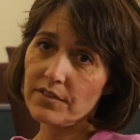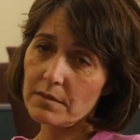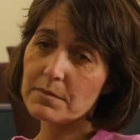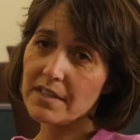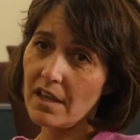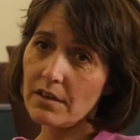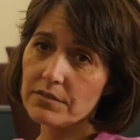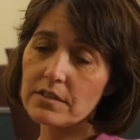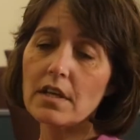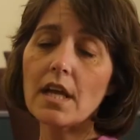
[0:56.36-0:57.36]
for
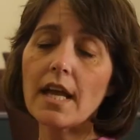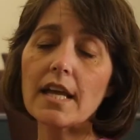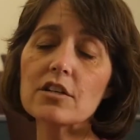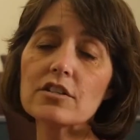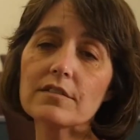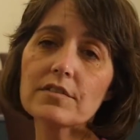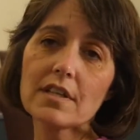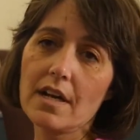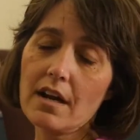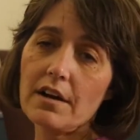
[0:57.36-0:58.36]
themselves and shift
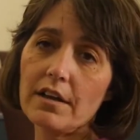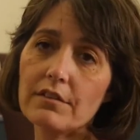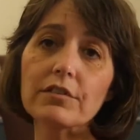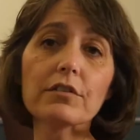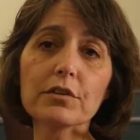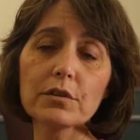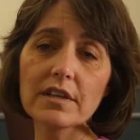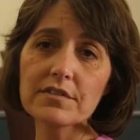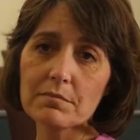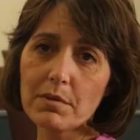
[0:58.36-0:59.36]
the narrative of who
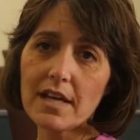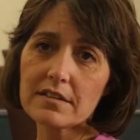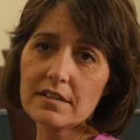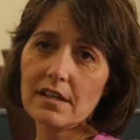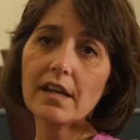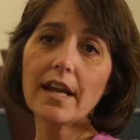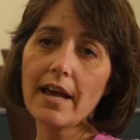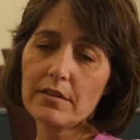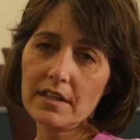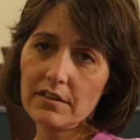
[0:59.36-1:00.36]
lives in Boston and
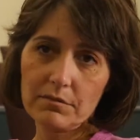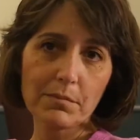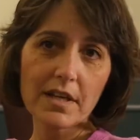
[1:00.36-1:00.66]
how they live in